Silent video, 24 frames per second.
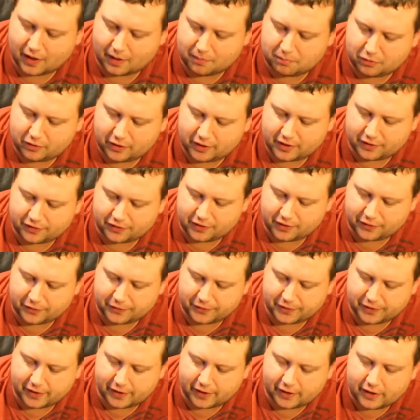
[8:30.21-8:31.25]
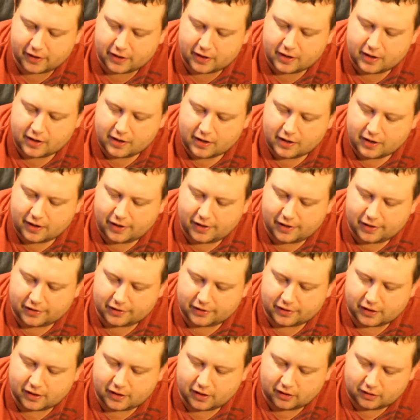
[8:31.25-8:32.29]
I played it the other day,
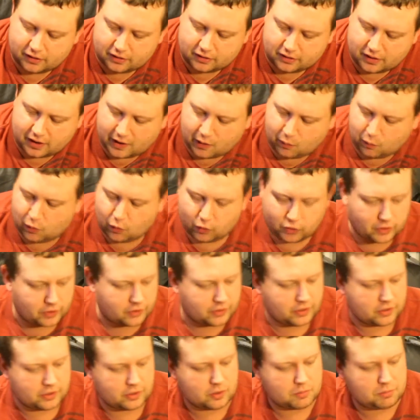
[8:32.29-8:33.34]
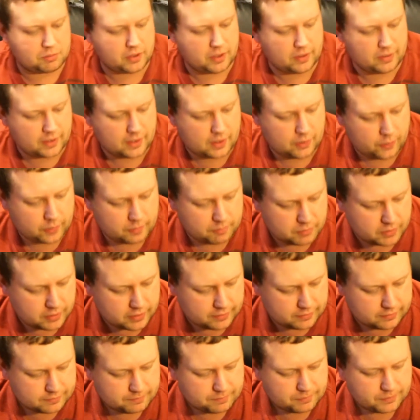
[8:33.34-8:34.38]
and I will continue to play that one,
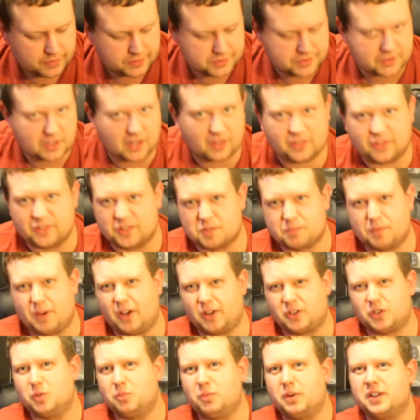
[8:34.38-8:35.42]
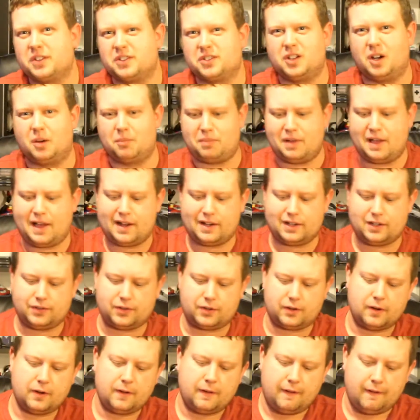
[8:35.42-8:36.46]
but it's nothing special, but it's not bad
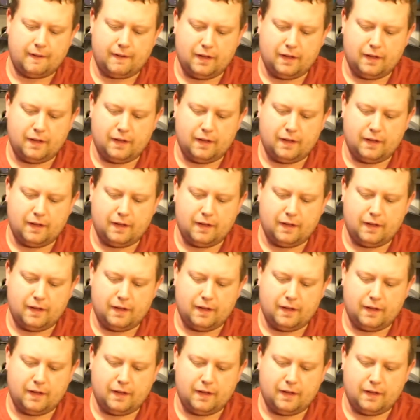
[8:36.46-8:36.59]
either.